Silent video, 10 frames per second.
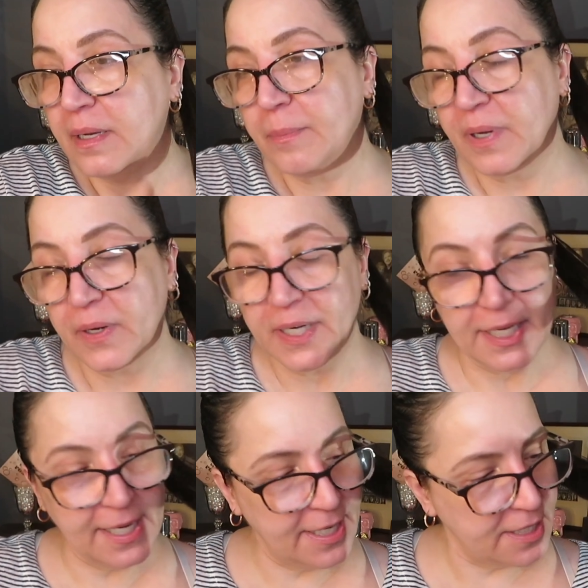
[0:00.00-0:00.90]
about
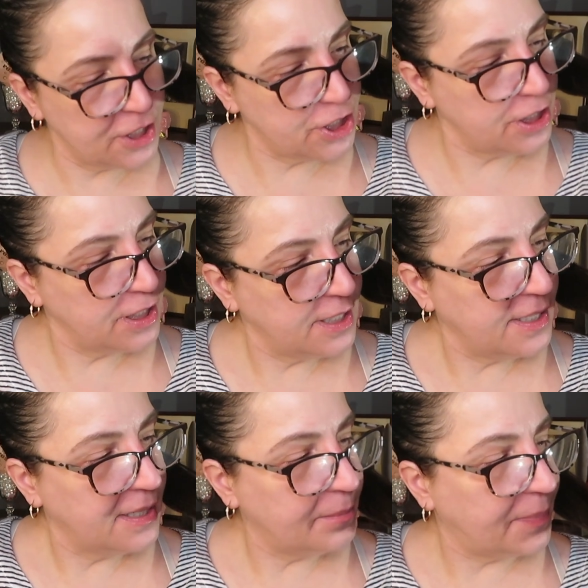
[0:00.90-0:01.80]
an inch,
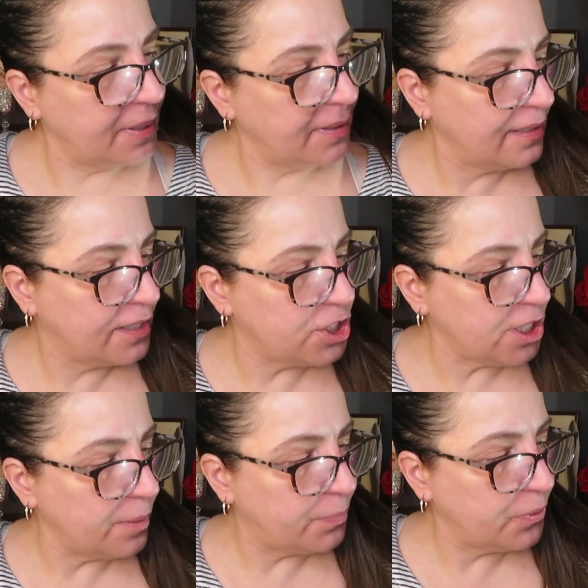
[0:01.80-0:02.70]
but the
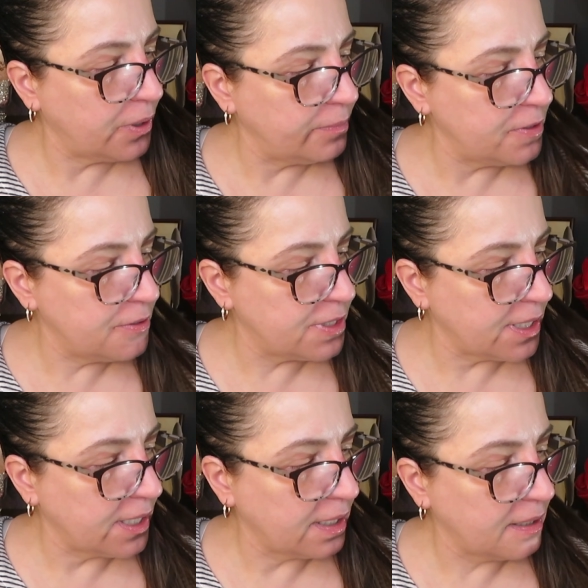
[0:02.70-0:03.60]
shampoo I'm
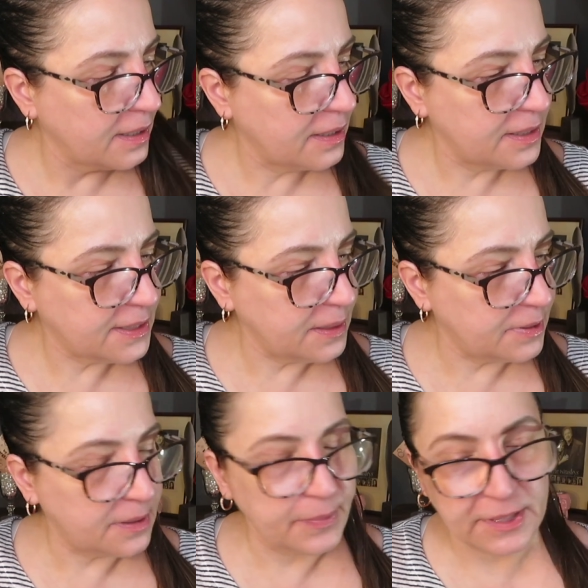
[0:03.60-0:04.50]
using
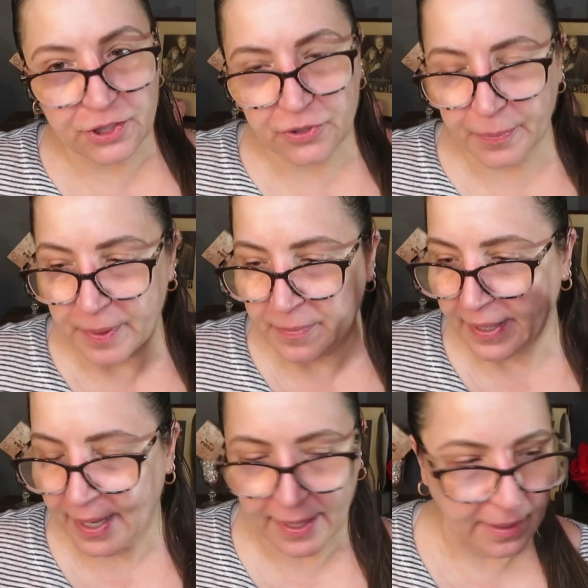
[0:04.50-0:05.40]
seems to be stripping
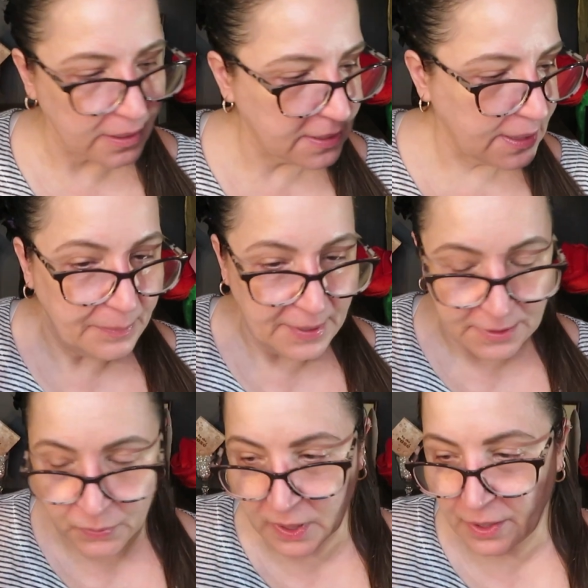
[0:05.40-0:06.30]
my hair.
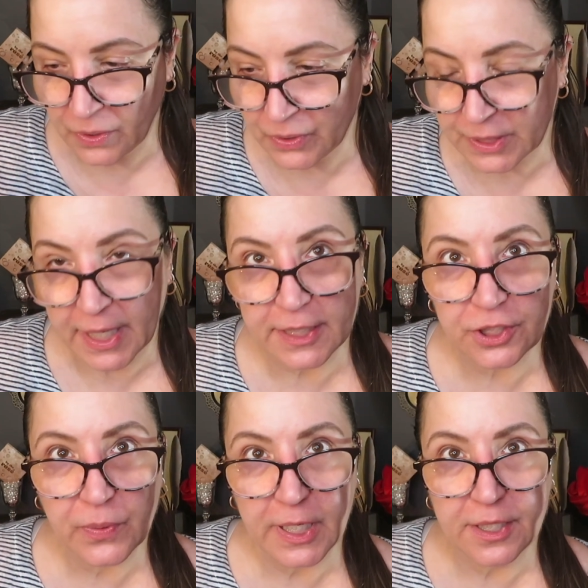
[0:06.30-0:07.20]
It's one of those
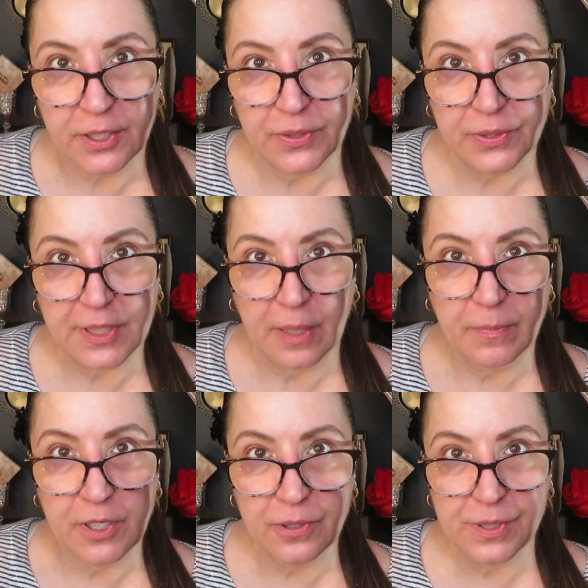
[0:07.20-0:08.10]
catch-22s.
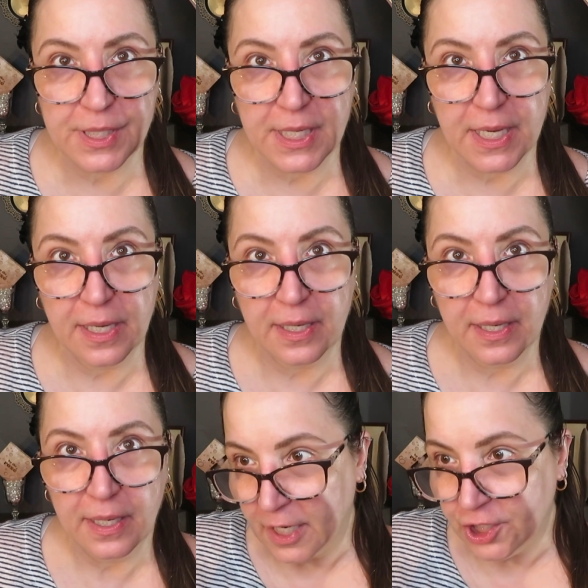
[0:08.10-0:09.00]
I'm using
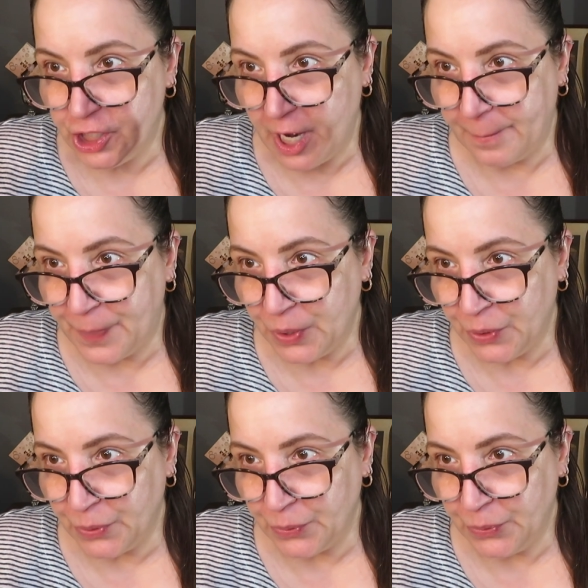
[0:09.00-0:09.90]
a
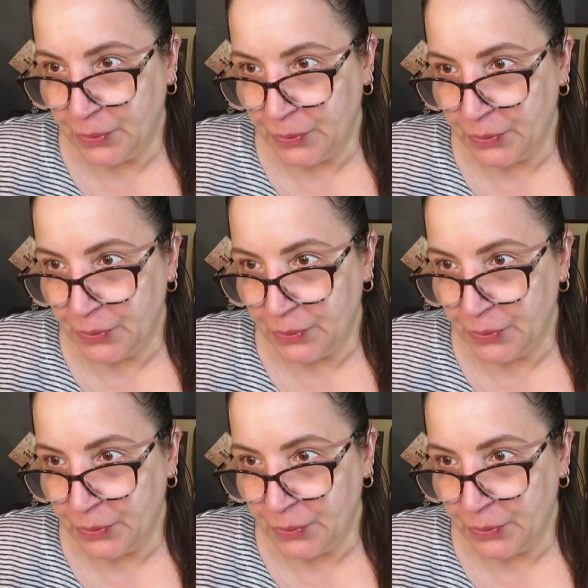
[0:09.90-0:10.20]
shampoo,